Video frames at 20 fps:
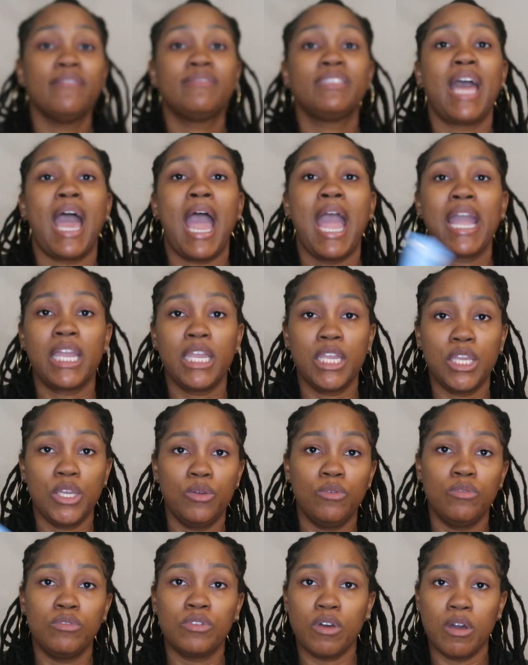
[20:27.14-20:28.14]
that I can
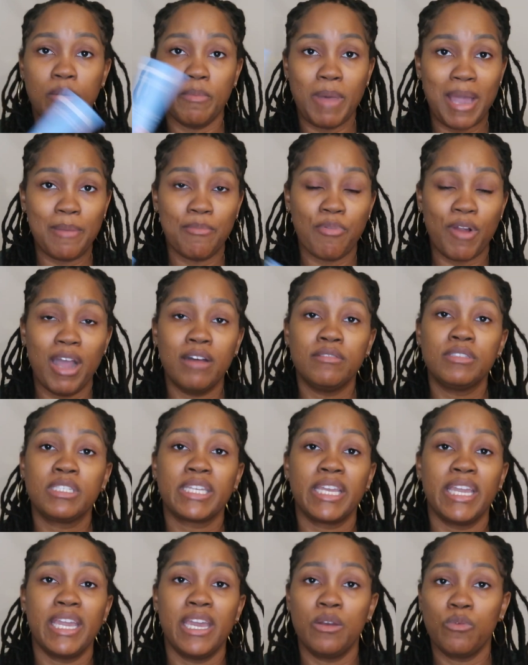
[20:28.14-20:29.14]
use on my brown
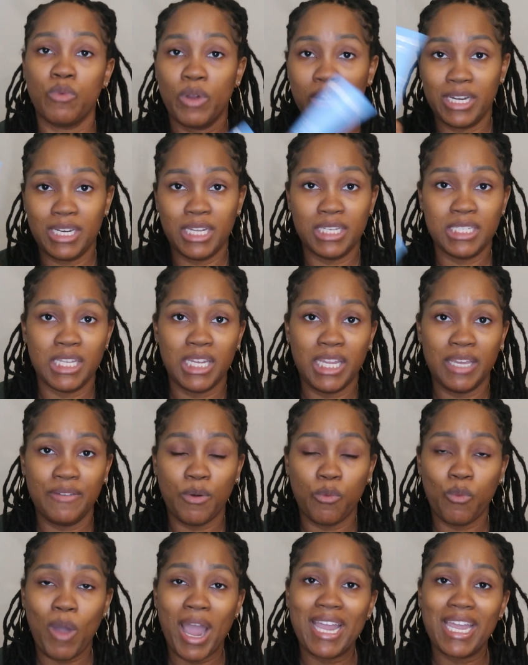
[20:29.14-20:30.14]
skin where it doesn't leave
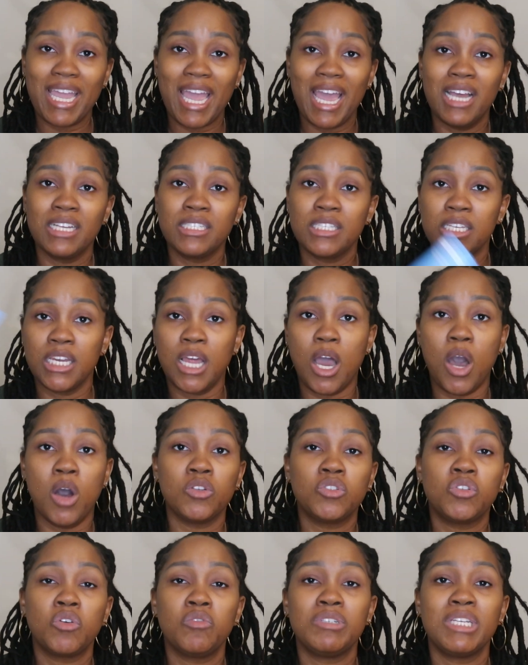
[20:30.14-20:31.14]
a white cast, and it
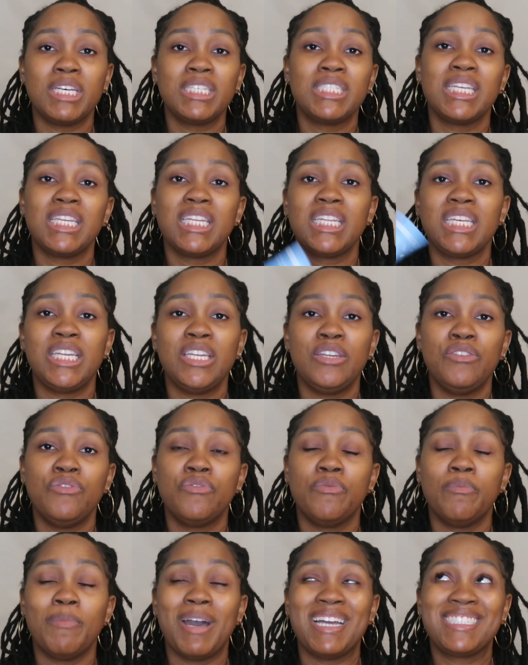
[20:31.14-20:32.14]
also doesn't leave
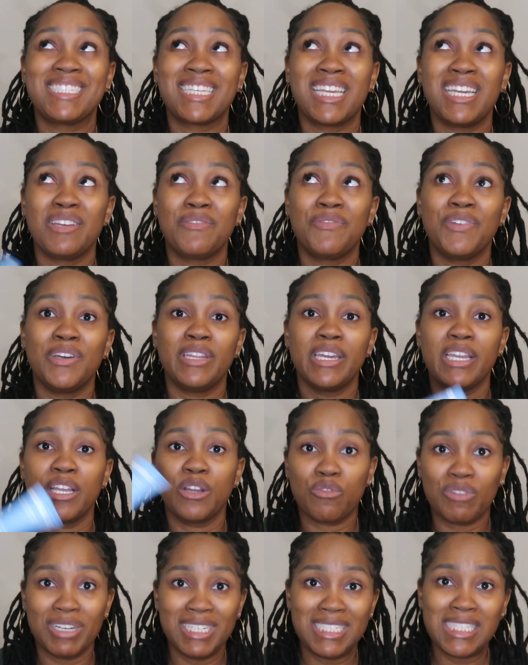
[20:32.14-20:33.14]
my skin feeling
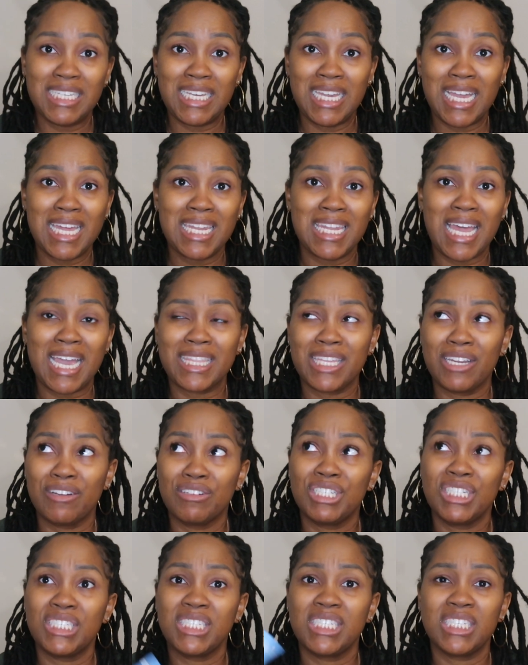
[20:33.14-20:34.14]
greasy and like
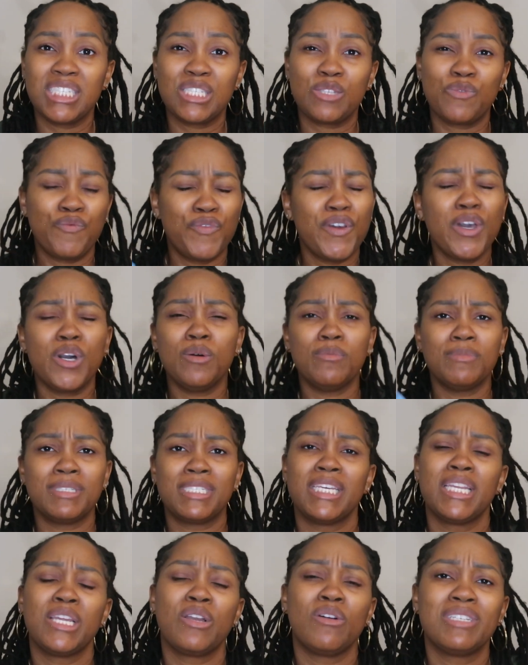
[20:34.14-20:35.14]
there's just this film
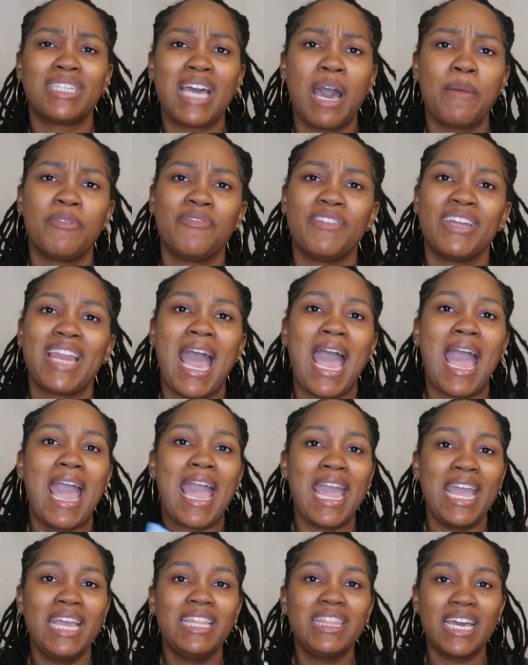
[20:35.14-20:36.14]
sitting on top of it. I
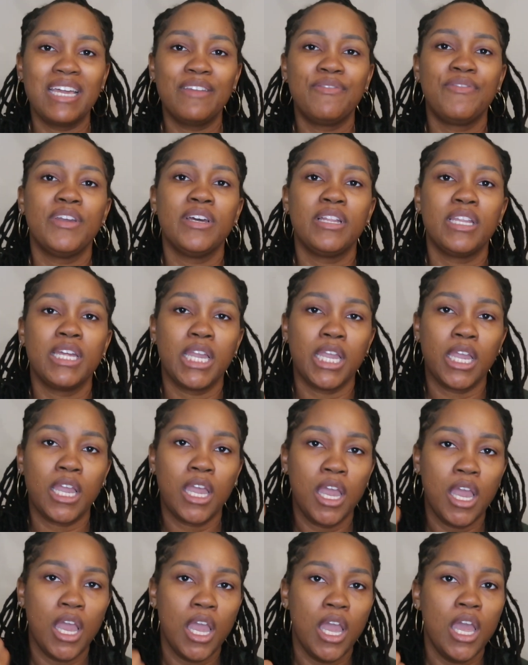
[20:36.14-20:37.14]
hate that feeling.
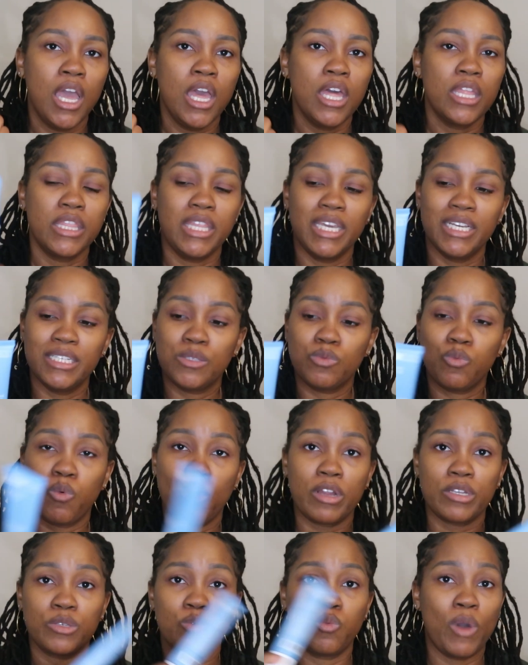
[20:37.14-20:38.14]
This
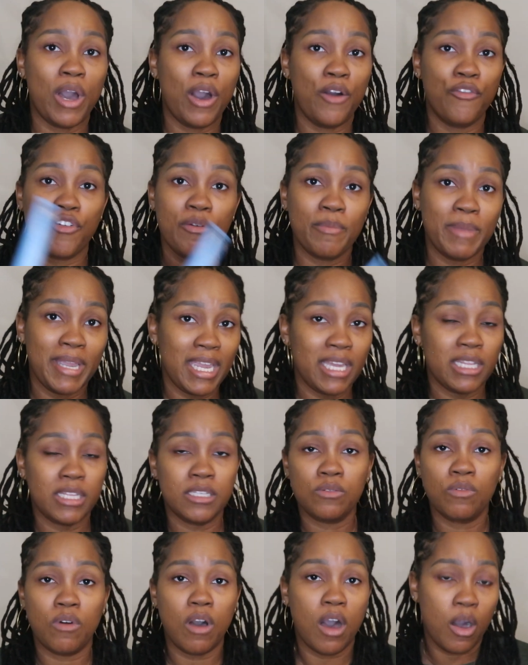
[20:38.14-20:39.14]
works well for me.
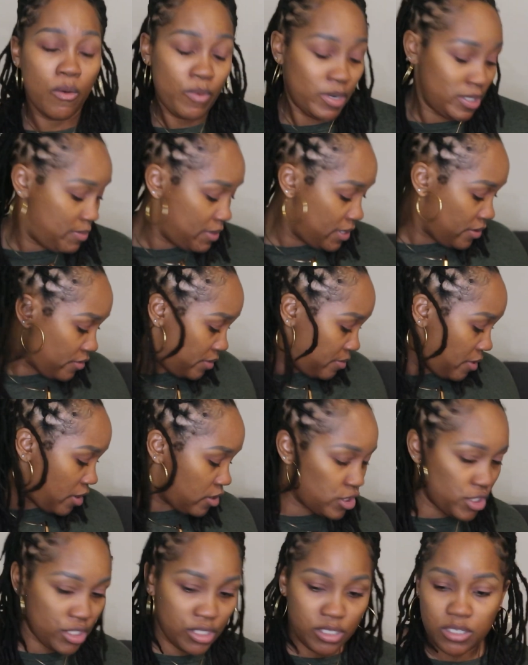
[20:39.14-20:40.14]
This will always be a
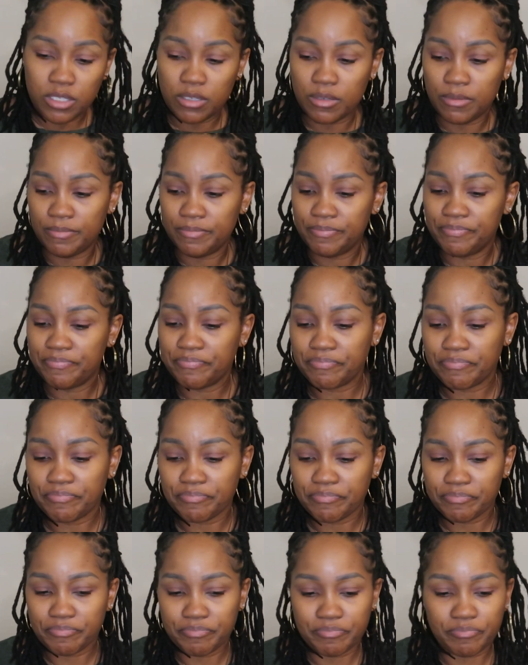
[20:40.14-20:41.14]
repurchase.
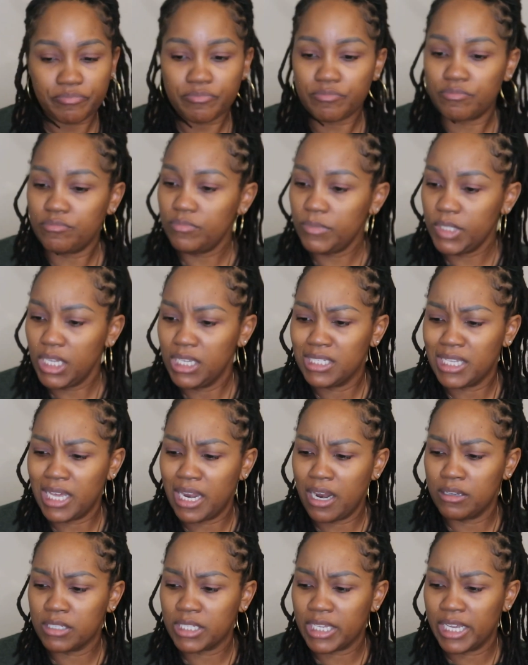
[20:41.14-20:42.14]
Is that
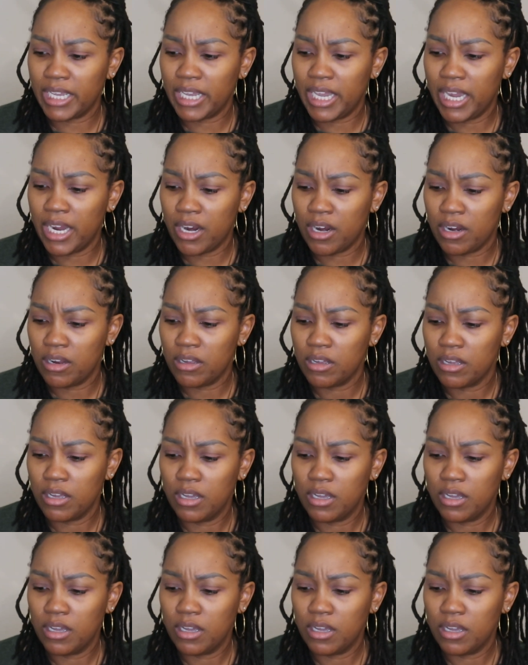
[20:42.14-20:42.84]
all skincare?